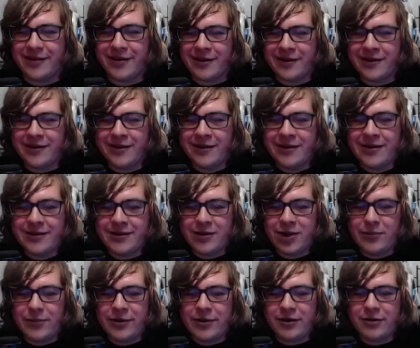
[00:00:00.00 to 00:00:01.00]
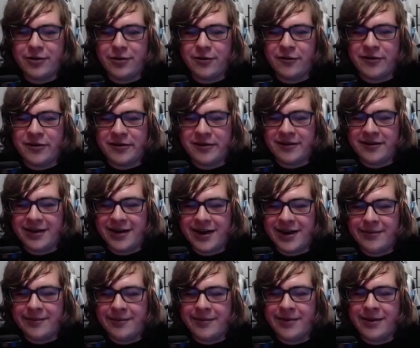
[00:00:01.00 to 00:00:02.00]
here. They open and close all the
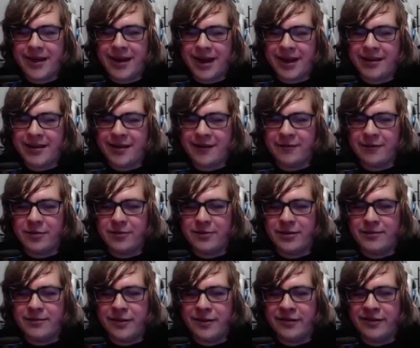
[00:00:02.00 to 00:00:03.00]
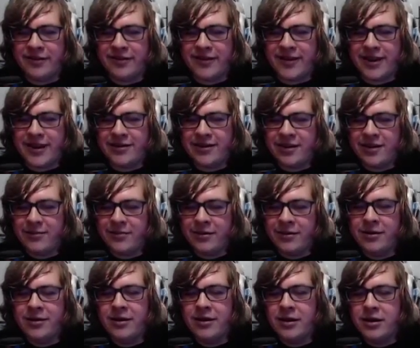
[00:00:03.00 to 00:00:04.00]
time, and you have to put the pinballs inside of
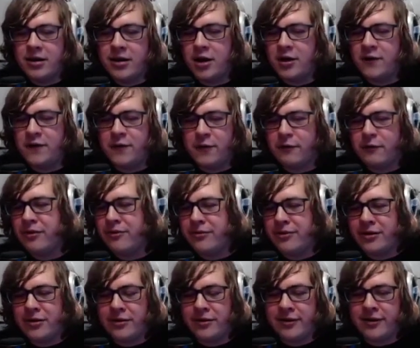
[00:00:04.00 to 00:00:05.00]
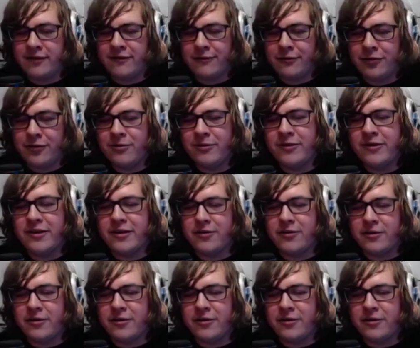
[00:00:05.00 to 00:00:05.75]
them, all 4 of them in all these rooms, in